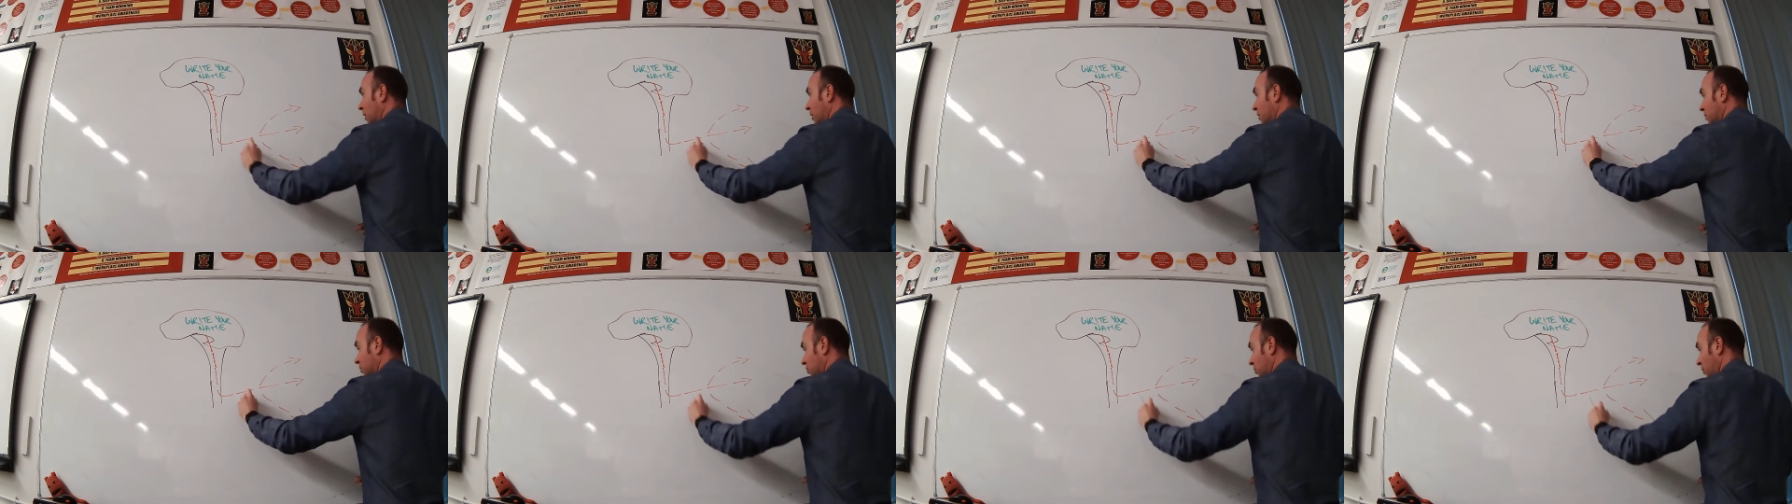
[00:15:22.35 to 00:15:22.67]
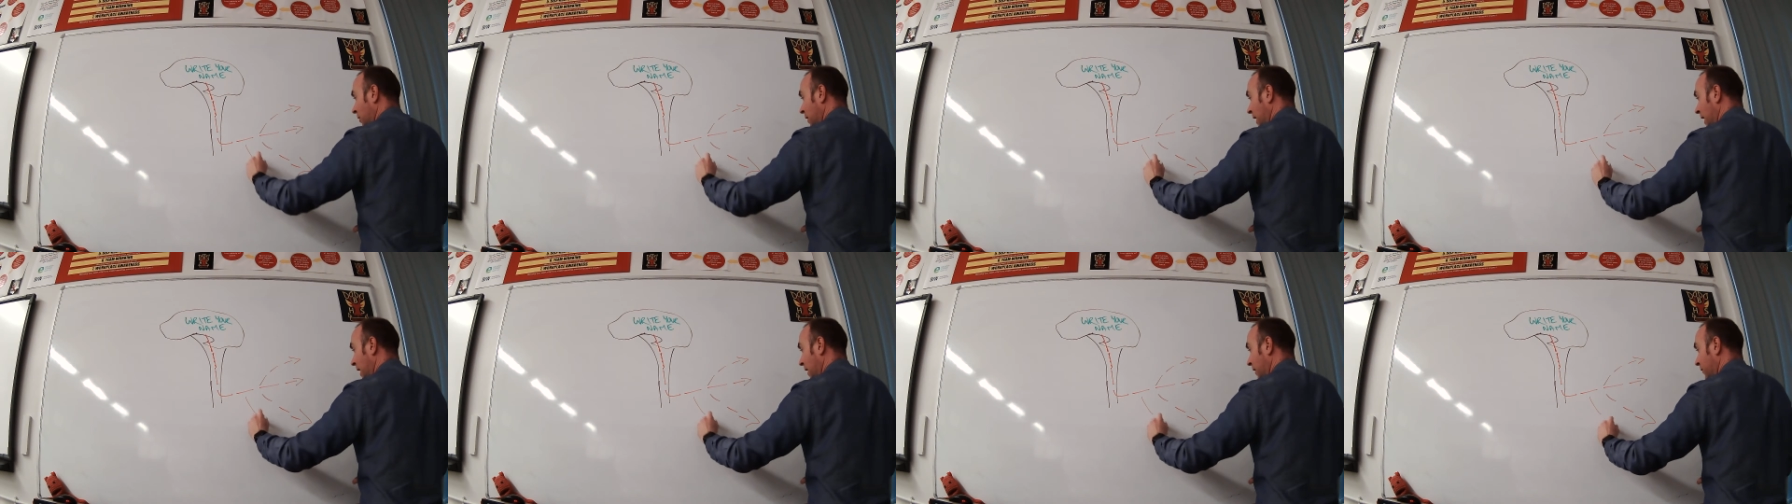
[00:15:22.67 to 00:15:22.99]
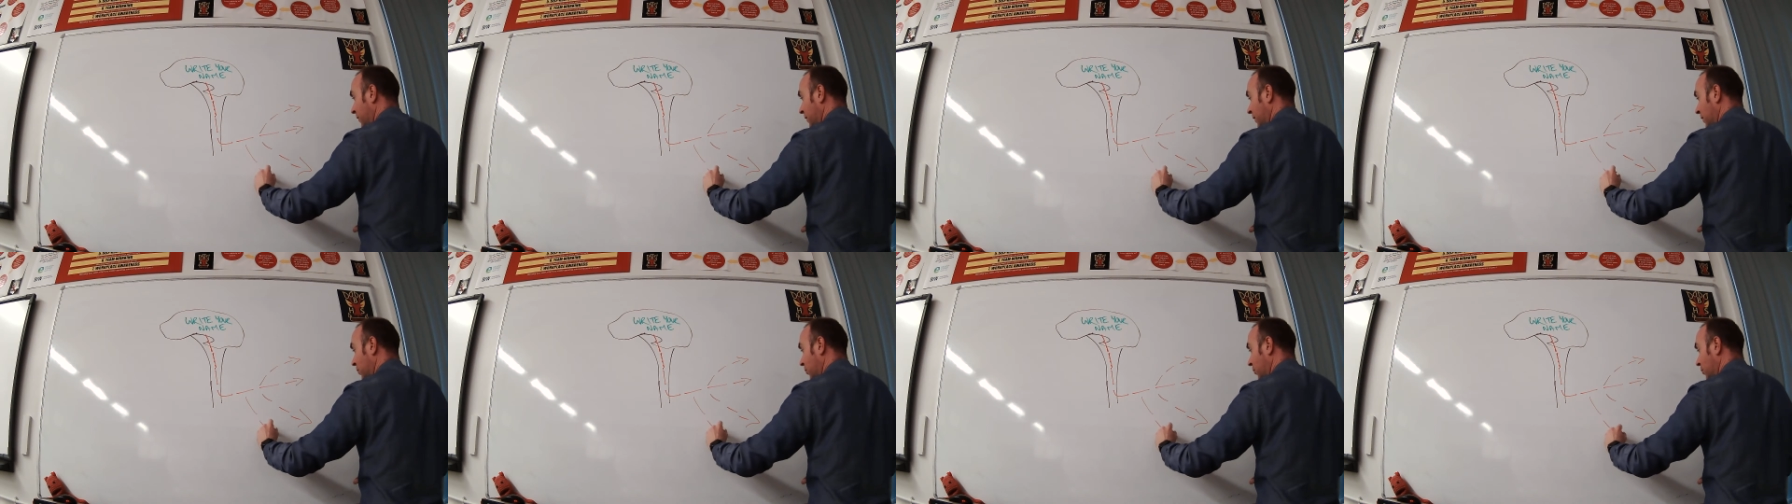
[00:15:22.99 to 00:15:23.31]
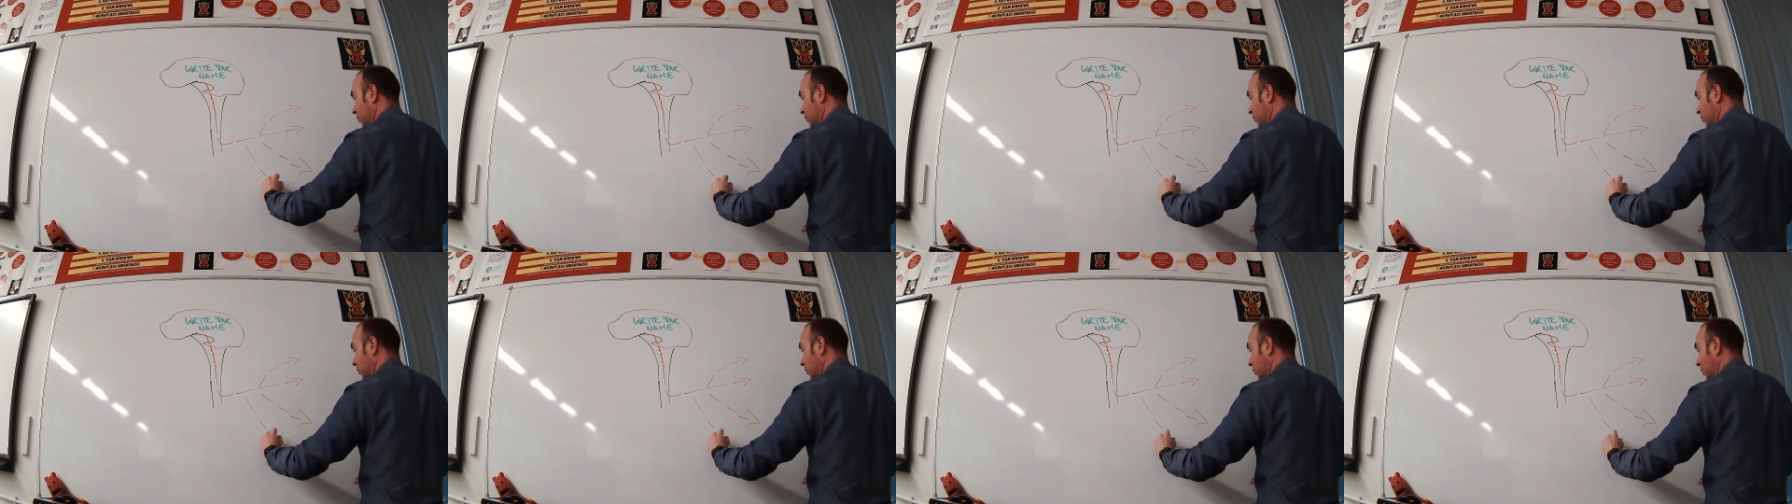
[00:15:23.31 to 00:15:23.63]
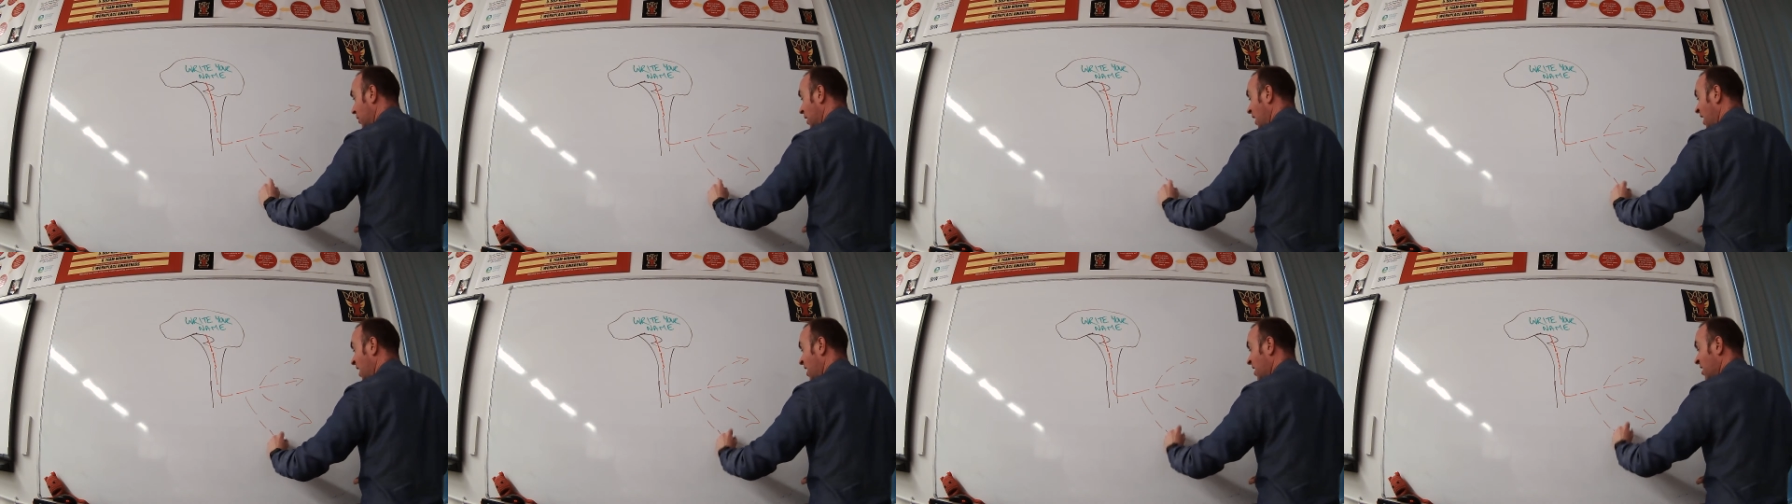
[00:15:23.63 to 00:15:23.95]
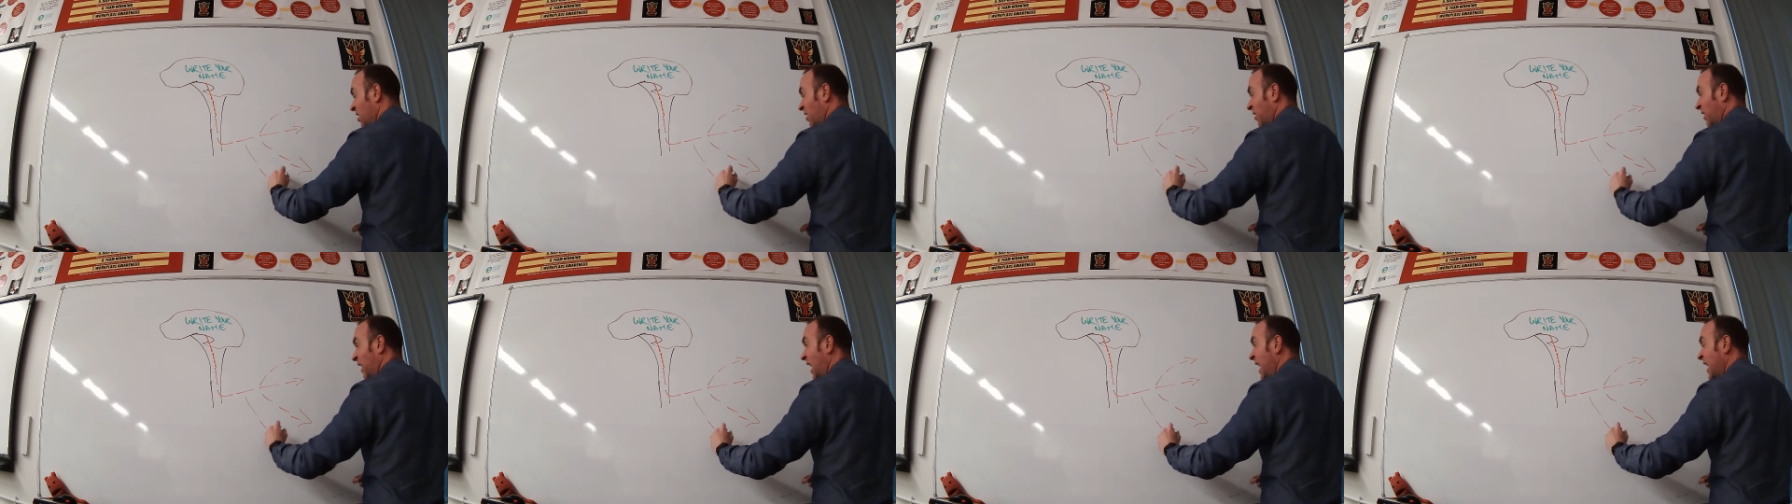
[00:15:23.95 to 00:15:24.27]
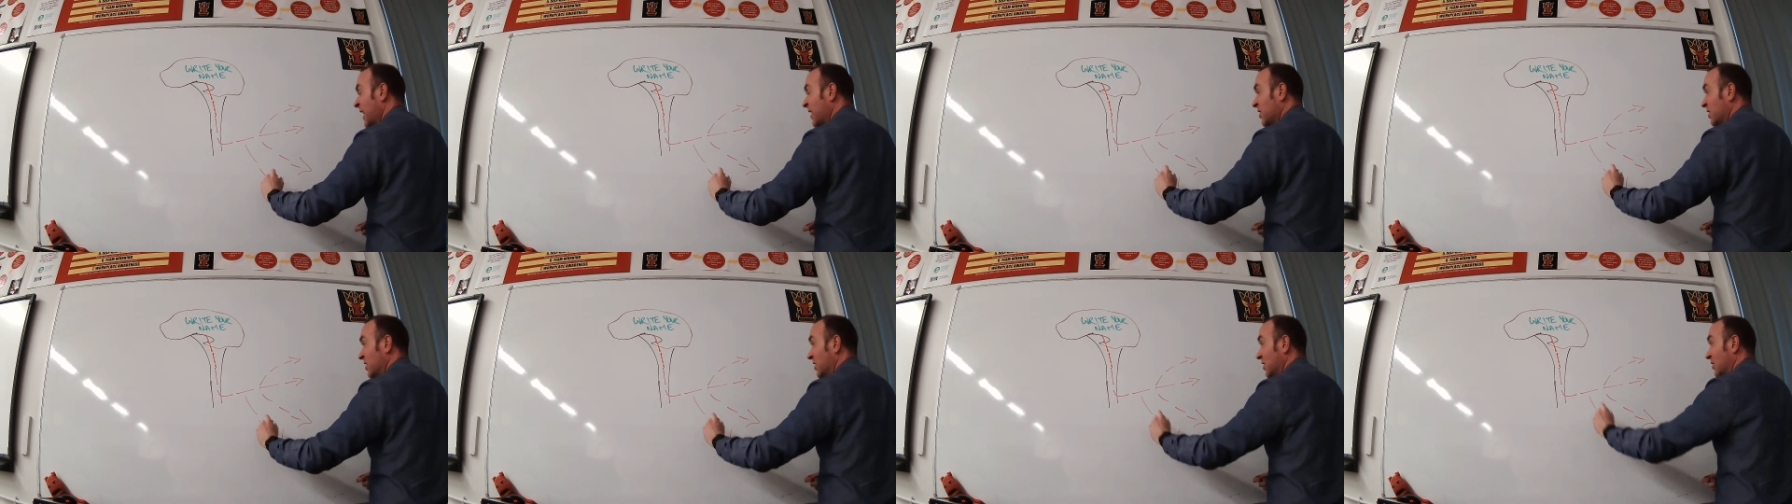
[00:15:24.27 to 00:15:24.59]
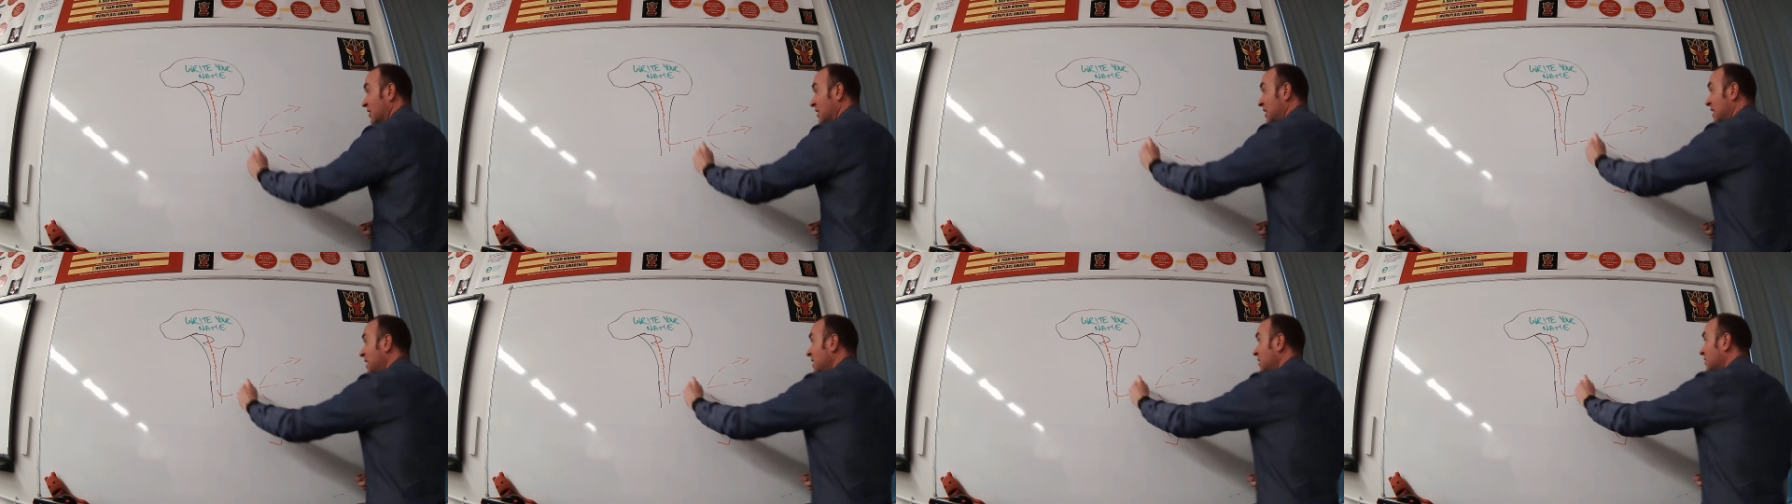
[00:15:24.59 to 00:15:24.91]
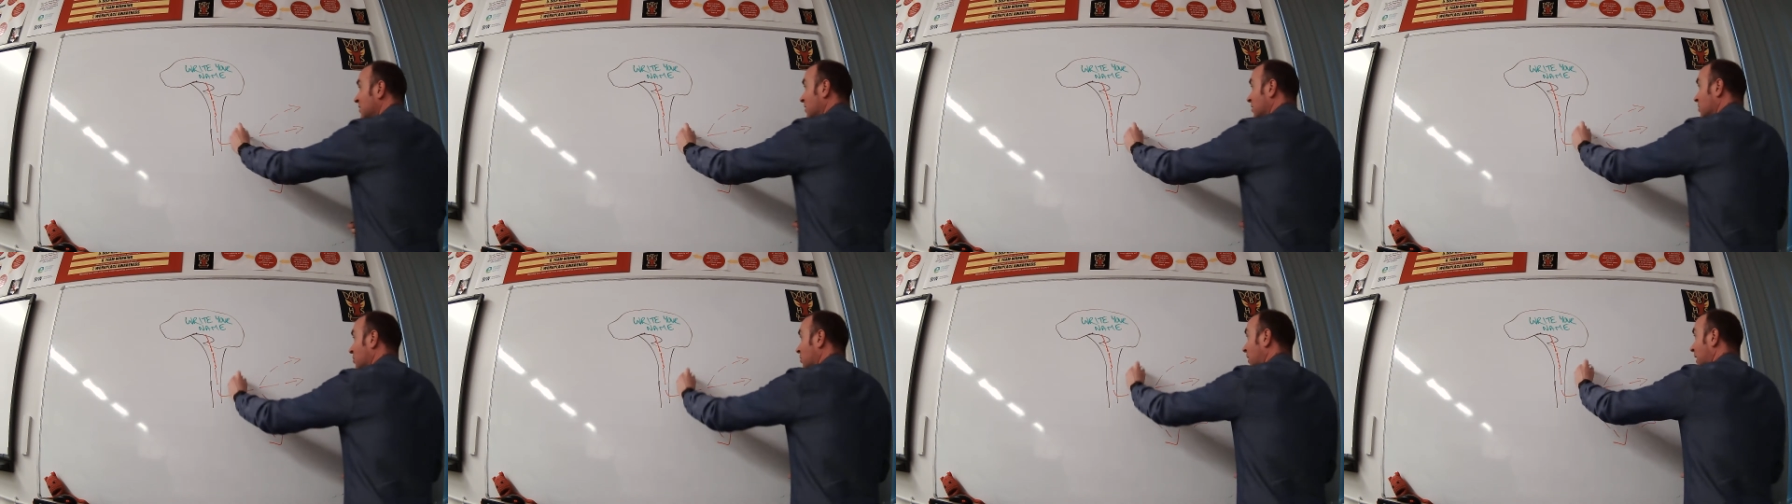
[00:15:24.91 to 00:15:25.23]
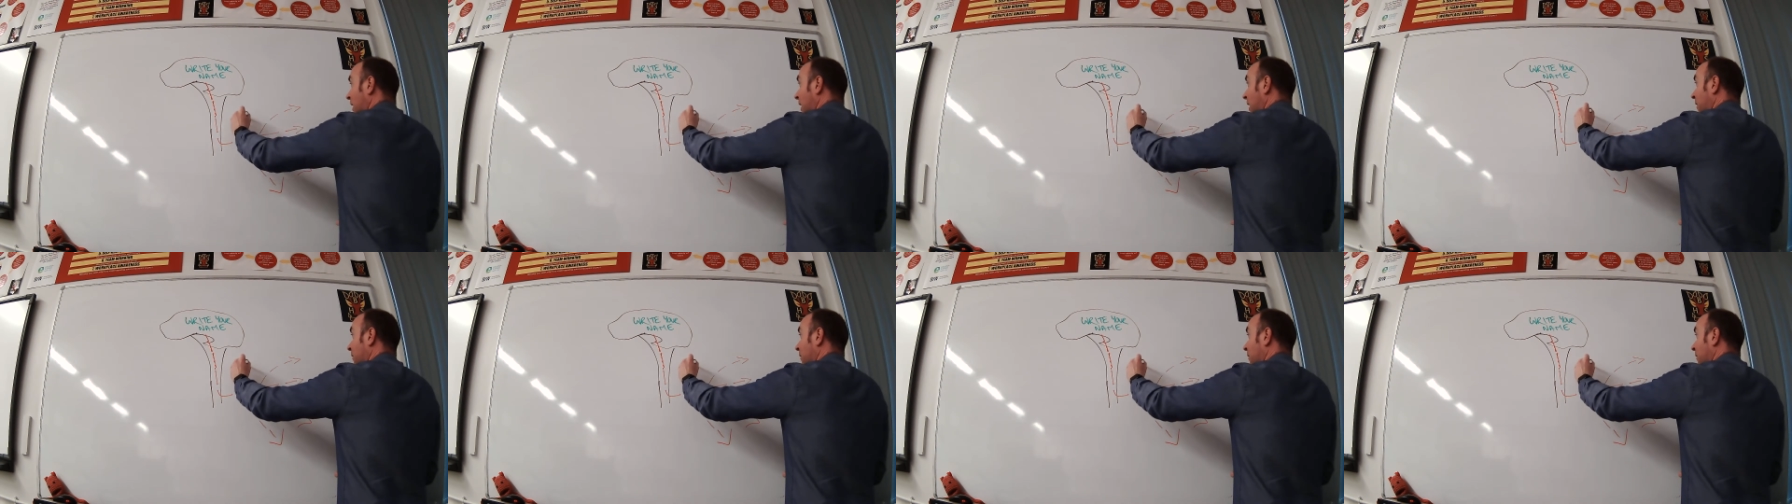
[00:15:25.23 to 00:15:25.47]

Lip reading: it's going to have to go to your legs and your knees, it's going to have